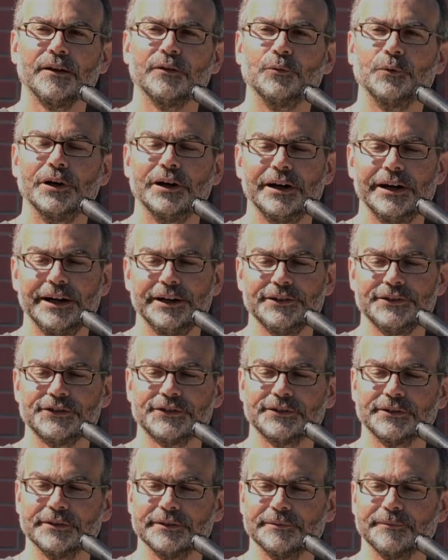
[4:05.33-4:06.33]

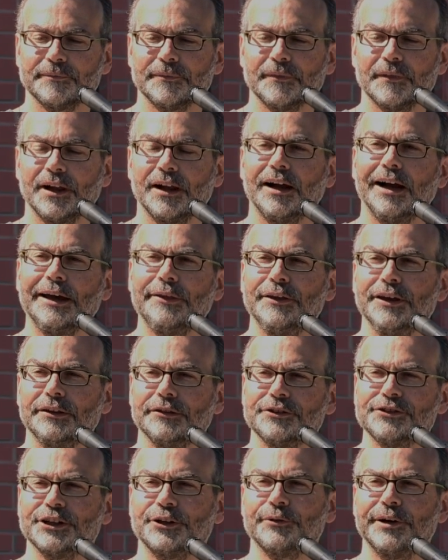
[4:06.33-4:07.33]
whereas I think
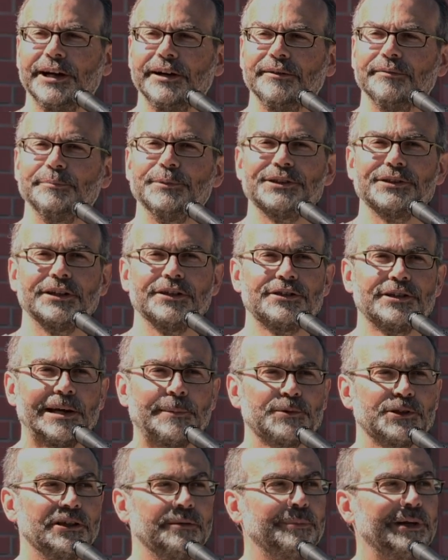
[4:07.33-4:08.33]
there's a great
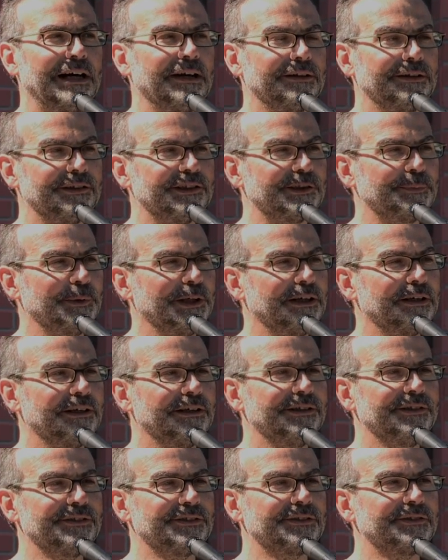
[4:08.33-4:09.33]
misconception about this,
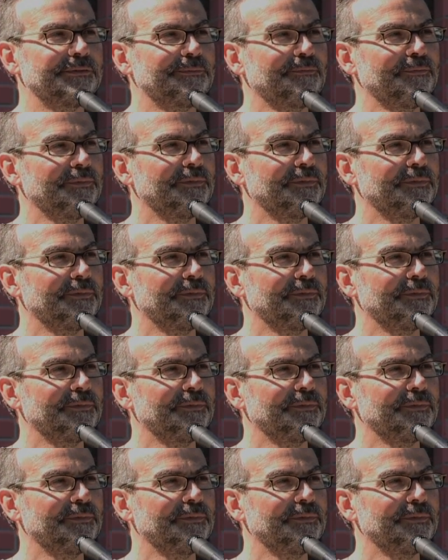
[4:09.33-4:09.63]
because